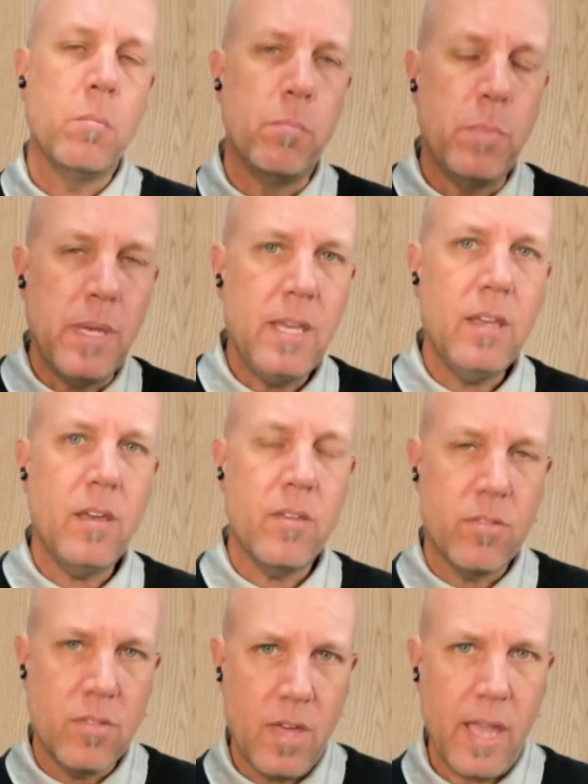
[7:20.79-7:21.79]
Being
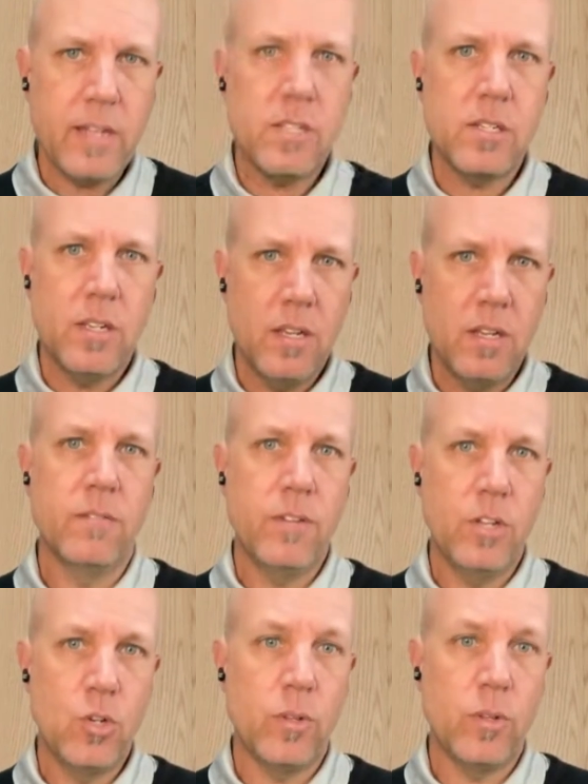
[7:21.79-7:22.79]
that
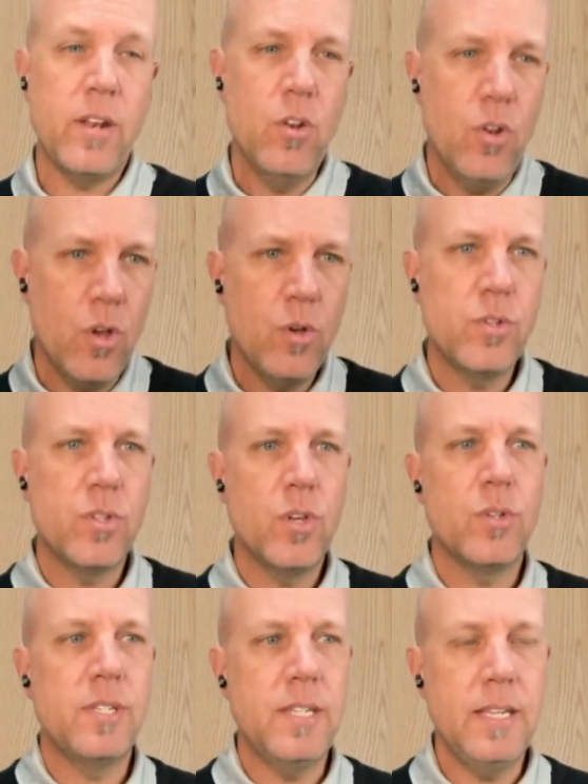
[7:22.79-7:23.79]
individual that knows
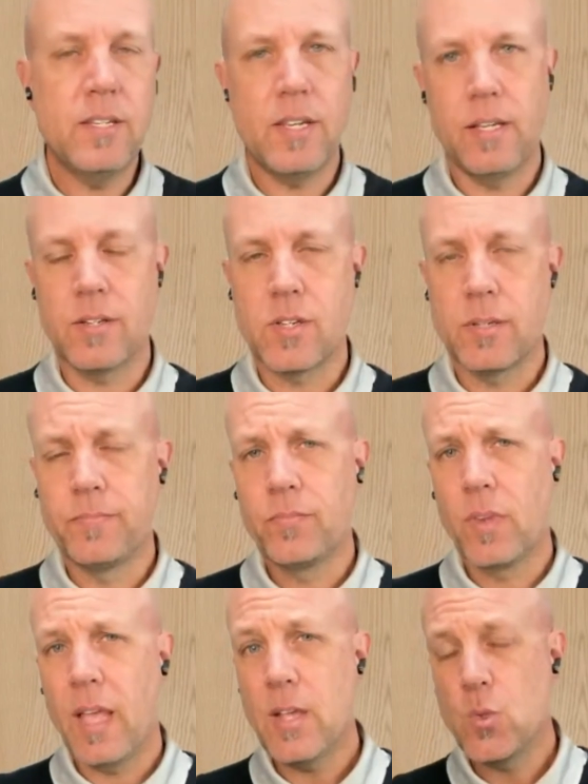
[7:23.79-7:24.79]
those details,
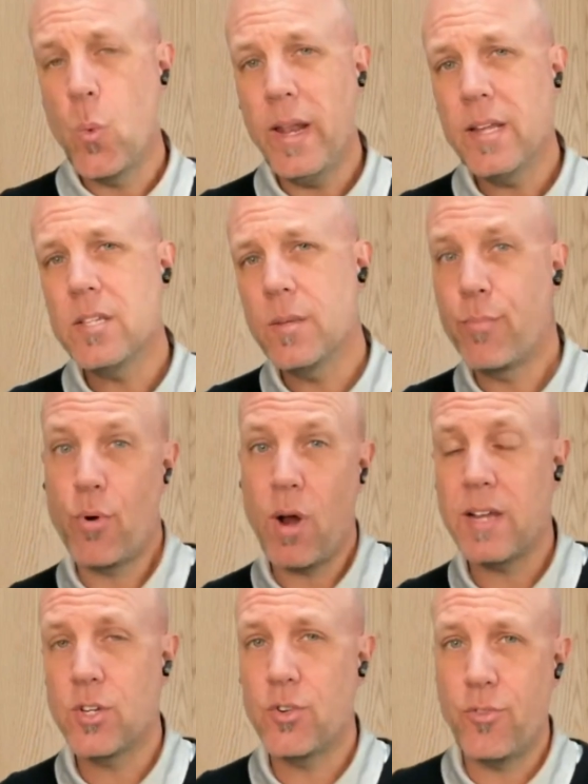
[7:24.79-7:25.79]
as well as the
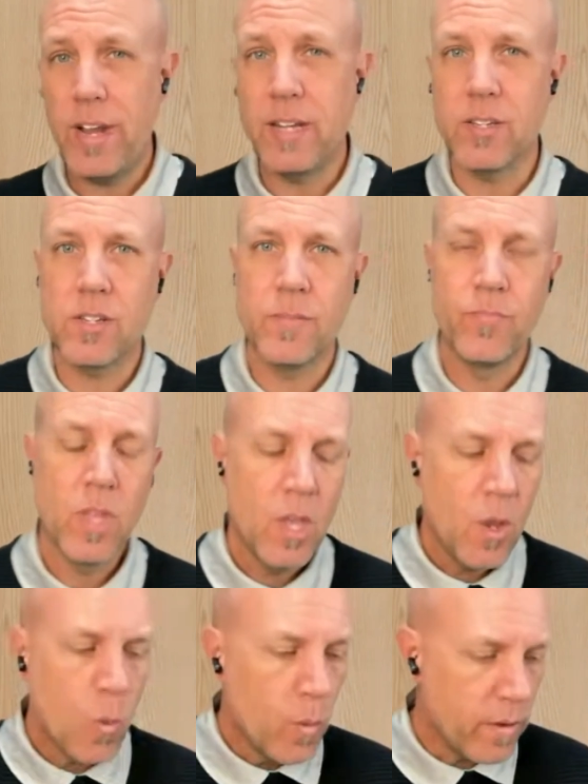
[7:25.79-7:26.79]
price trends.
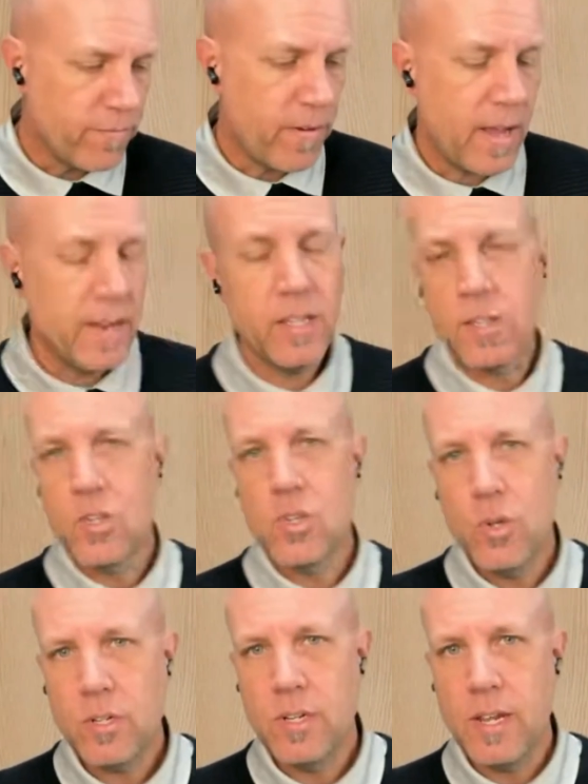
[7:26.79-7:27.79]
We're finding in
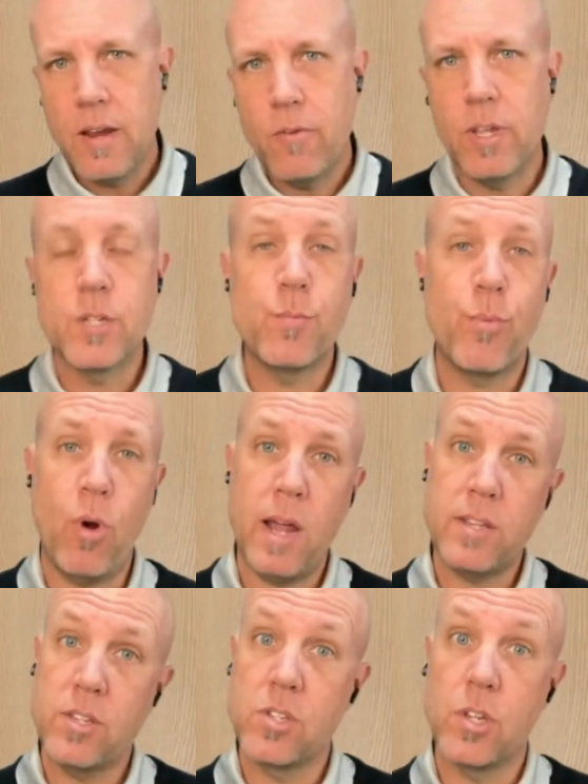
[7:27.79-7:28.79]
certain areas
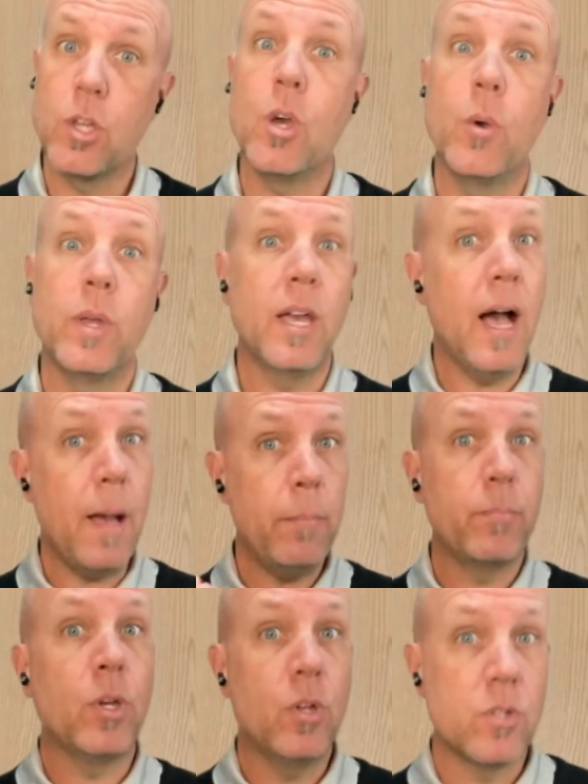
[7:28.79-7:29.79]
prices are going up
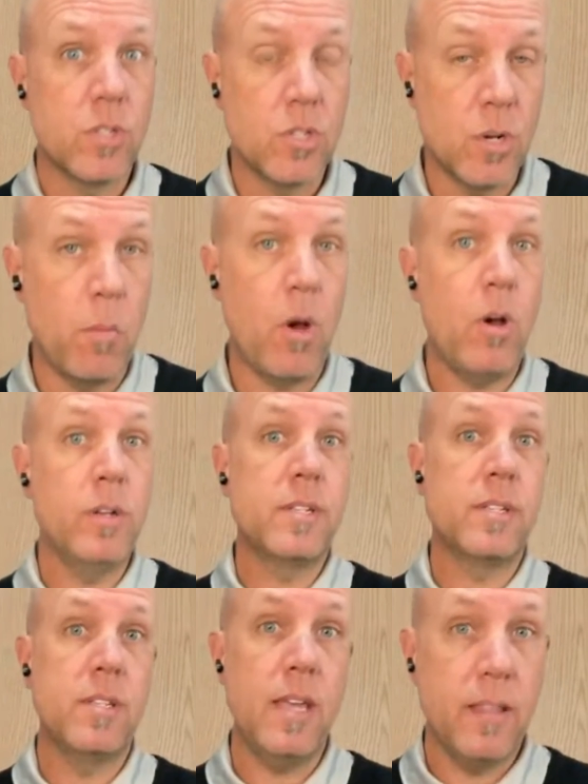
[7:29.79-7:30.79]
because the demand
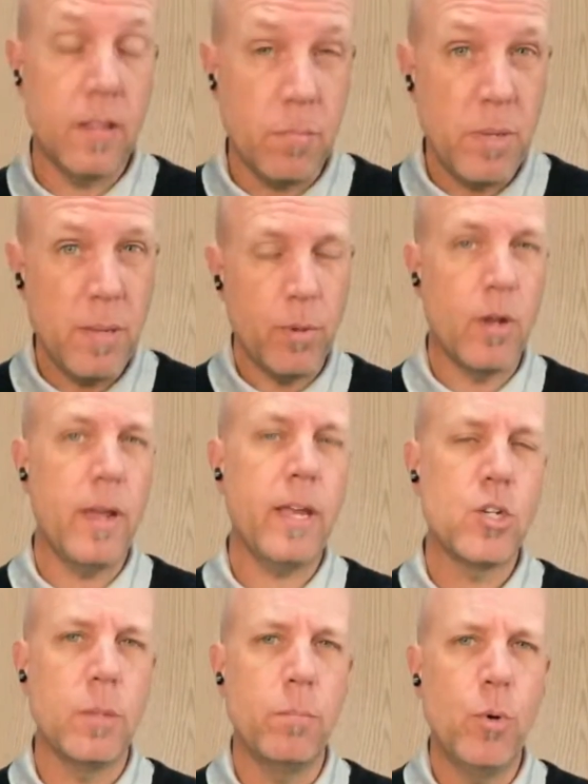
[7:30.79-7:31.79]
is there and the people are
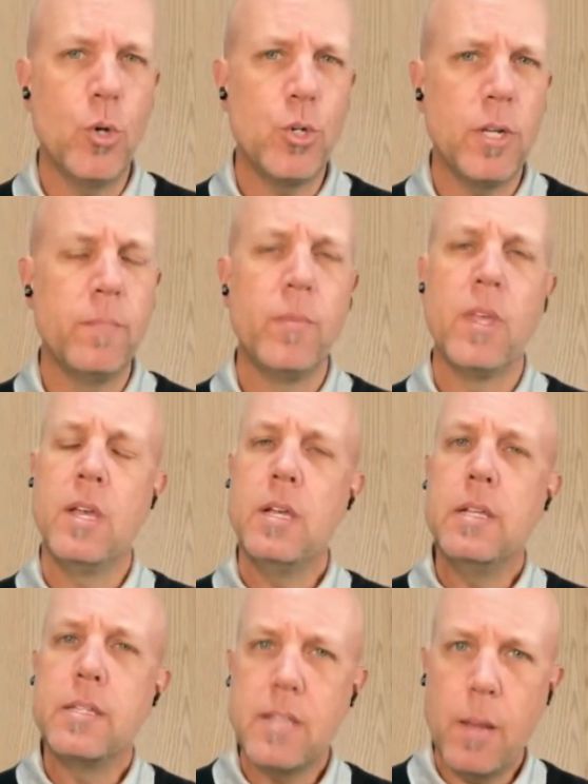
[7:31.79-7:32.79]
actually pushing.
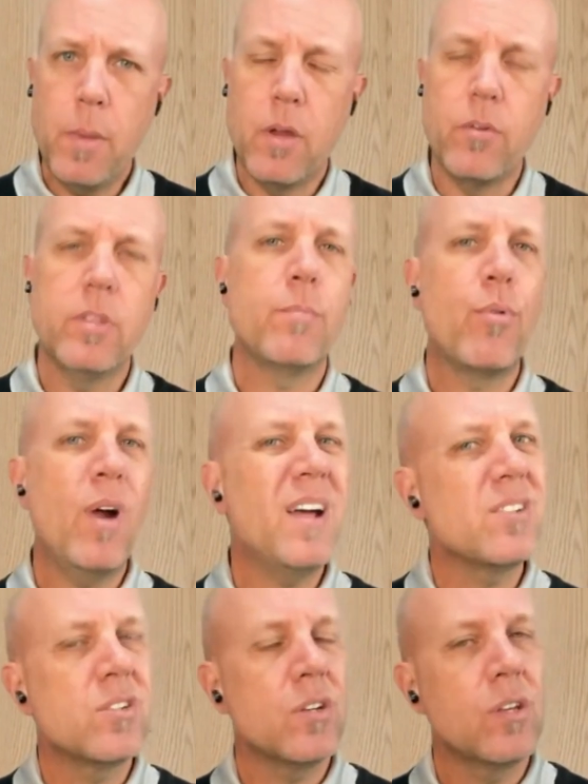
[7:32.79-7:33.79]
Some area, the
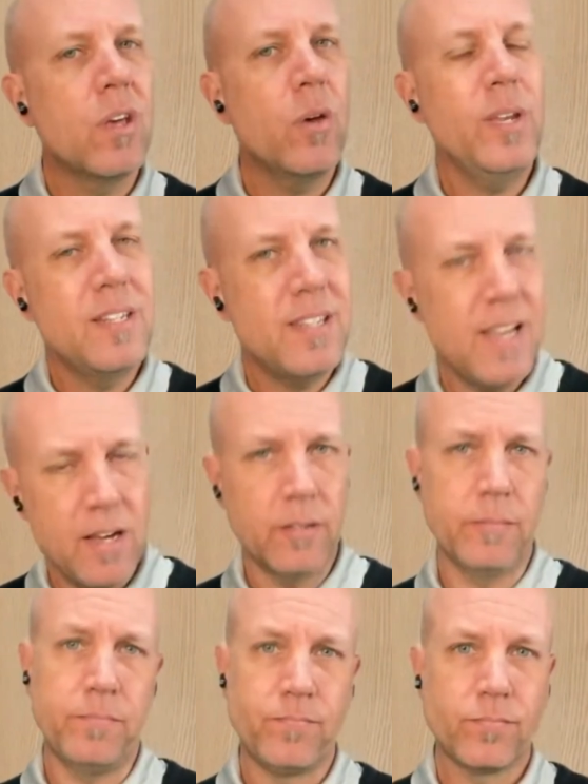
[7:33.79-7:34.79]
prices are going down.